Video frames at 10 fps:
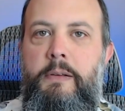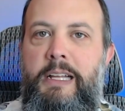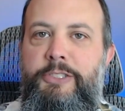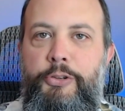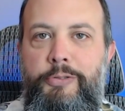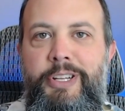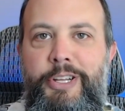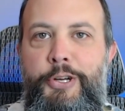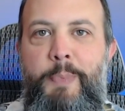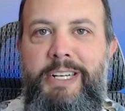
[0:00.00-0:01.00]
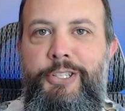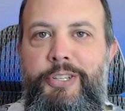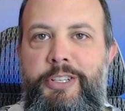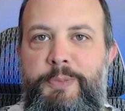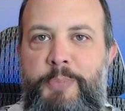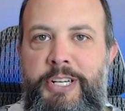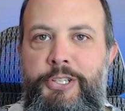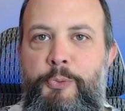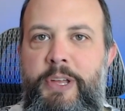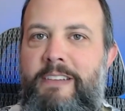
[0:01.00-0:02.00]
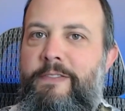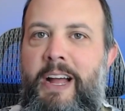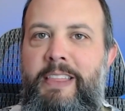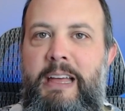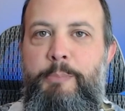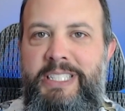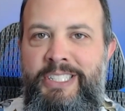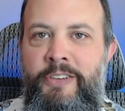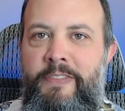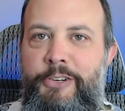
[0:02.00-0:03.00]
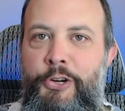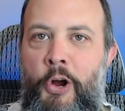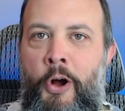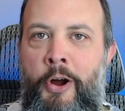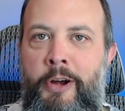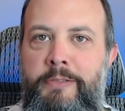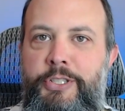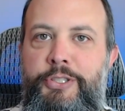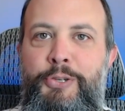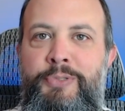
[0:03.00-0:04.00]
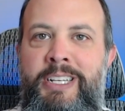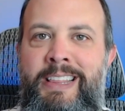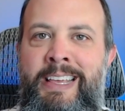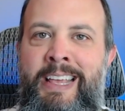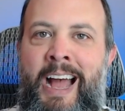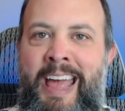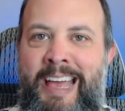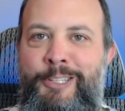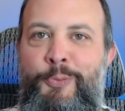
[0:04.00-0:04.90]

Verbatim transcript: And so using the dimensions on this picture, we can find that position vector r just using the x,